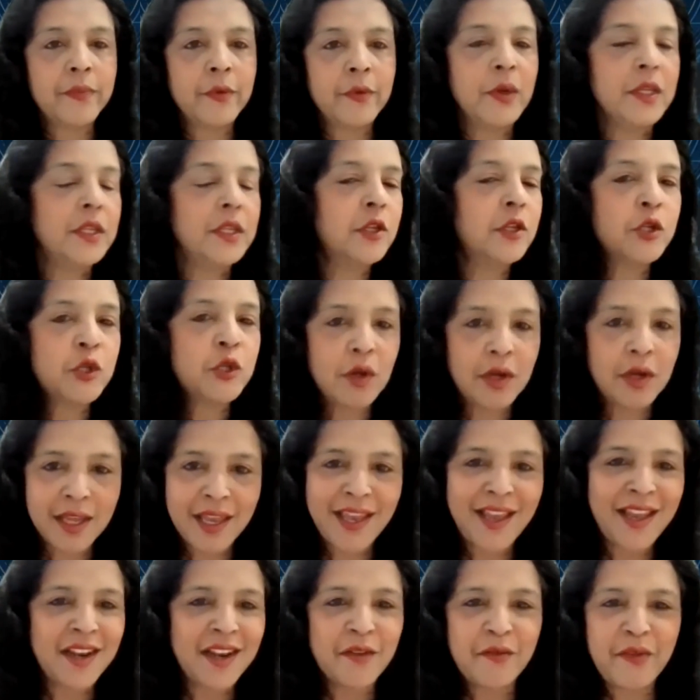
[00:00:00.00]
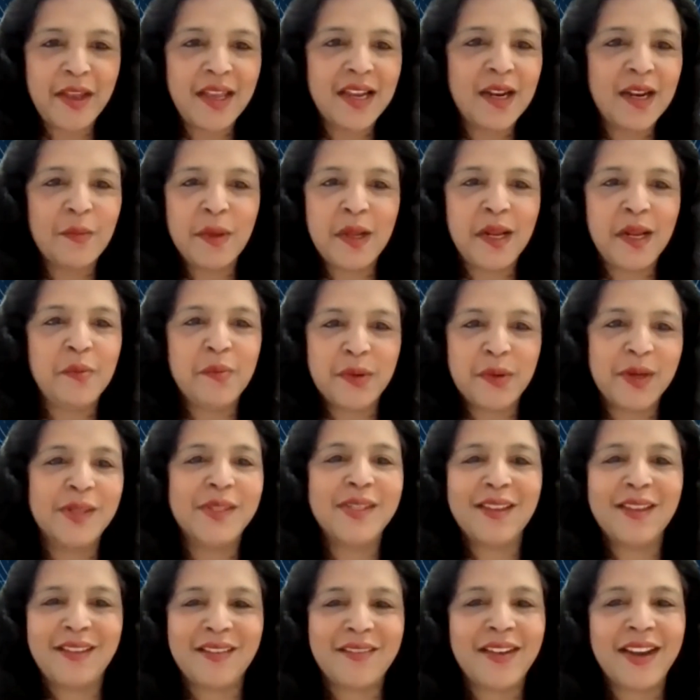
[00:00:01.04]
with the sugarcane available in
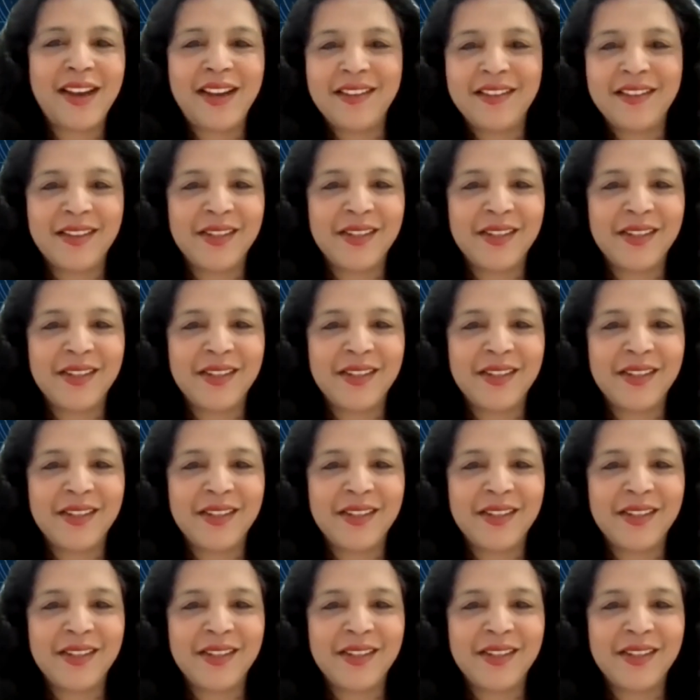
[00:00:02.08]
Brazil, right?